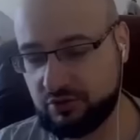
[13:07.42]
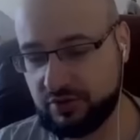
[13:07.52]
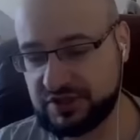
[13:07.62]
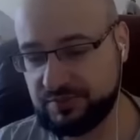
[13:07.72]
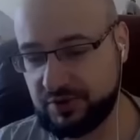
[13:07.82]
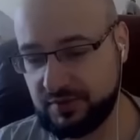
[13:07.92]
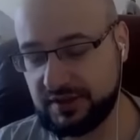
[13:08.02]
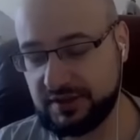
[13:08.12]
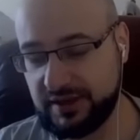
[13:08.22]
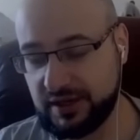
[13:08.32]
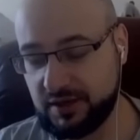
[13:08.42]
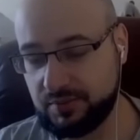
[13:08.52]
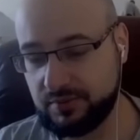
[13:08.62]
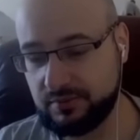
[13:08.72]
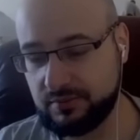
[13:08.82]
is permanently up.
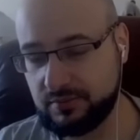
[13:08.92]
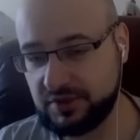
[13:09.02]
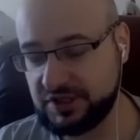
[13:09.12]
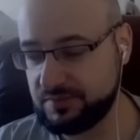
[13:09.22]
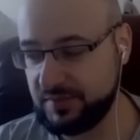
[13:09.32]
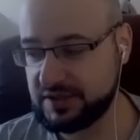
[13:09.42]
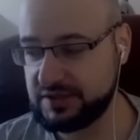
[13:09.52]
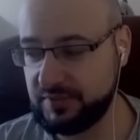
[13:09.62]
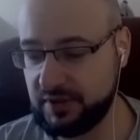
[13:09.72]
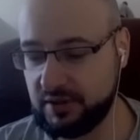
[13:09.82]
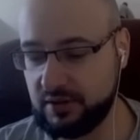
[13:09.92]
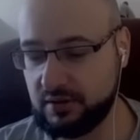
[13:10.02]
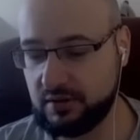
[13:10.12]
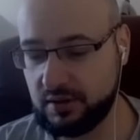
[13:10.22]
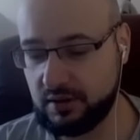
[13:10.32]
This makes me
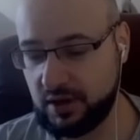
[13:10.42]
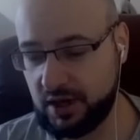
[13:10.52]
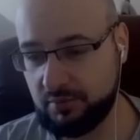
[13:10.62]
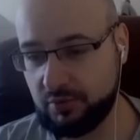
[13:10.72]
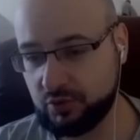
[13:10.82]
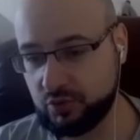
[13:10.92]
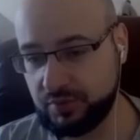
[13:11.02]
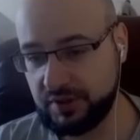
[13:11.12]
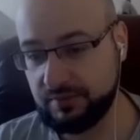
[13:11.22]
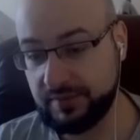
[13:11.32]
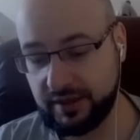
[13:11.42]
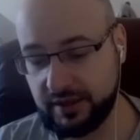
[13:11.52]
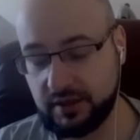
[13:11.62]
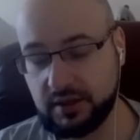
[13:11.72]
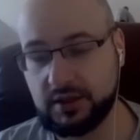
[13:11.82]
able to be
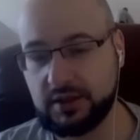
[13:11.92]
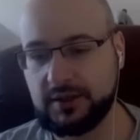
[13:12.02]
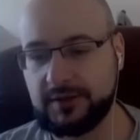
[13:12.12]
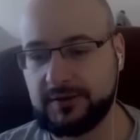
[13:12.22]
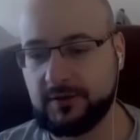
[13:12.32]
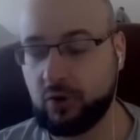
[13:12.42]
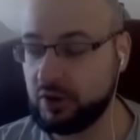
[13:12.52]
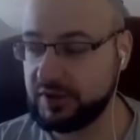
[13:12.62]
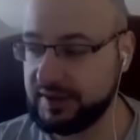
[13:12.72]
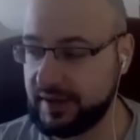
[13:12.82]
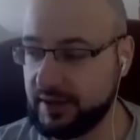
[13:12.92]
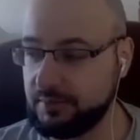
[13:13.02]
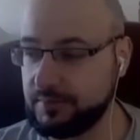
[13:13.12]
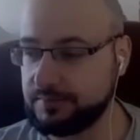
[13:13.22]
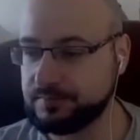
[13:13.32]
melee all the
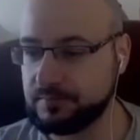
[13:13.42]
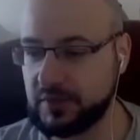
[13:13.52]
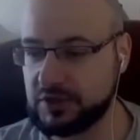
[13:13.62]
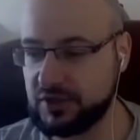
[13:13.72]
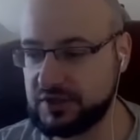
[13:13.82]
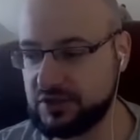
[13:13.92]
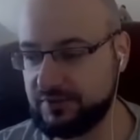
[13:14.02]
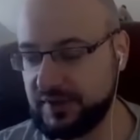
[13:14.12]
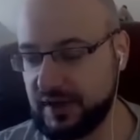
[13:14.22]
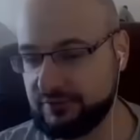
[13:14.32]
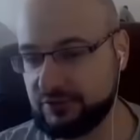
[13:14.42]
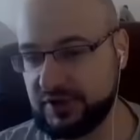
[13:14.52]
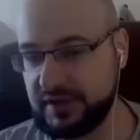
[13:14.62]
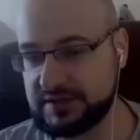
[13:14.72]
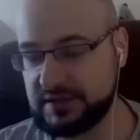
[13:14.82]
time. So that's something I have to
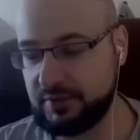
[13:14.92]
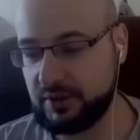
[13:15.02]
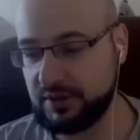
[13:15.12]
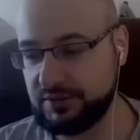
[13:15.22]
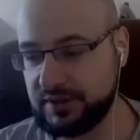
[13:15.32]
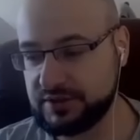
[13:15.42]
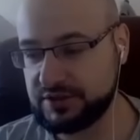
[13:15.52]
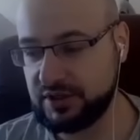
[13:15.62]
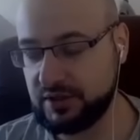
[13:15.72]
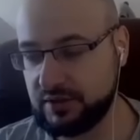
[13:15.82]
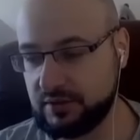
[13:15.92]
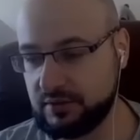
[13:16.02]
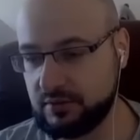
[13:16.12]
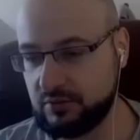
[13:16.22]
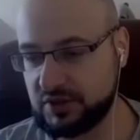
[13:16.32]
test about it and see
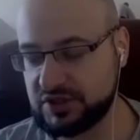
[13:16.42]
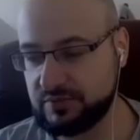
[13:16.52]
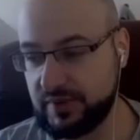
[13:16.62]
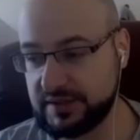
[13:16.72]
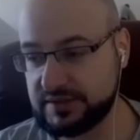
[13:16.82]
what's best